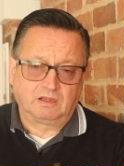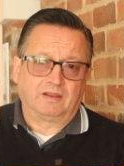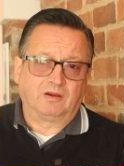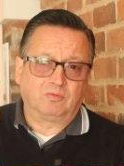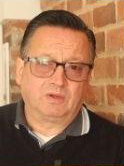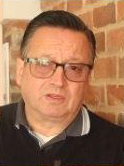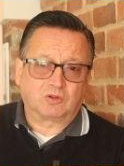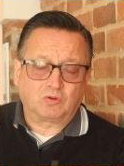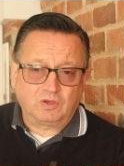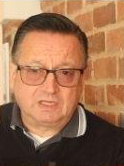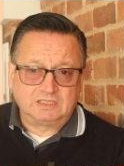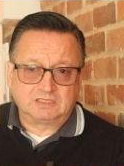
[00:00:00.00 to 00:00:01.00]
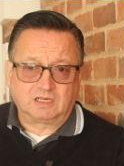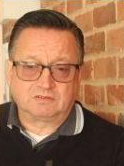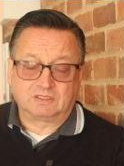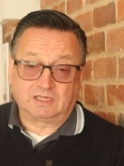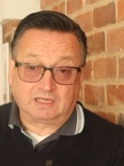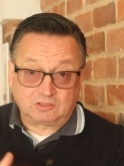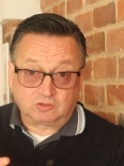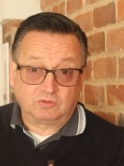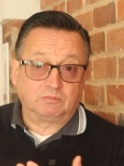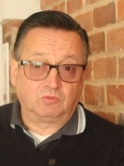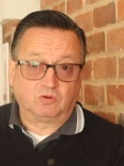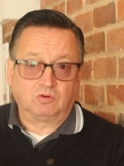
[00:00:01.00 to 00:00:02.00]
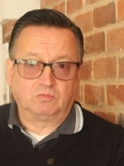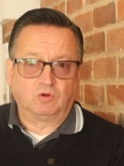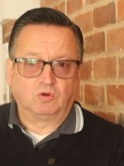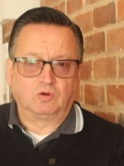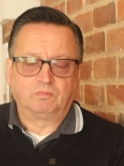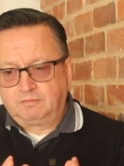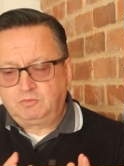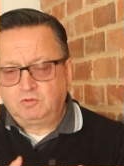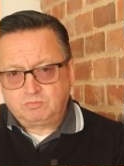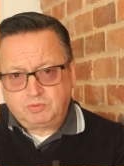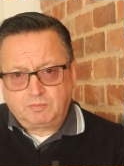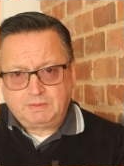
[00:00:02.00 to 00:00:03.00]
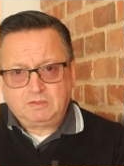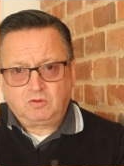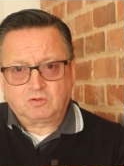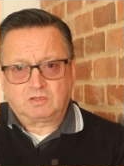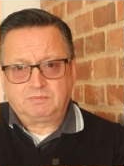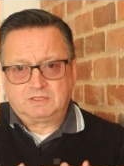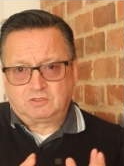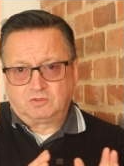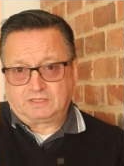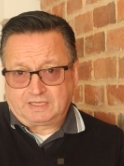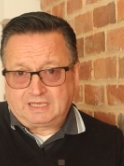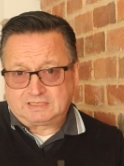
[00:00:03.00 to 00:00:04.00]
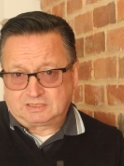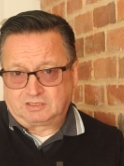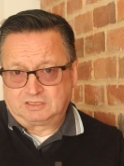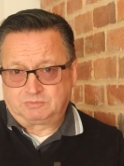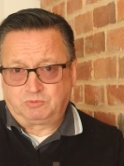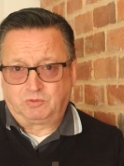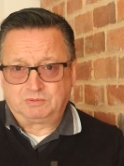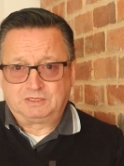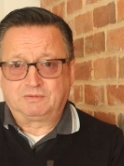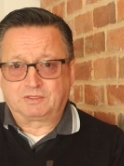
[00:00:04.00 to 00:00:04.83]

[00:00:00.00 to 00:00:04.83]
And I went crazy after that, doing more and more. I'm probably not going to be doing that size property.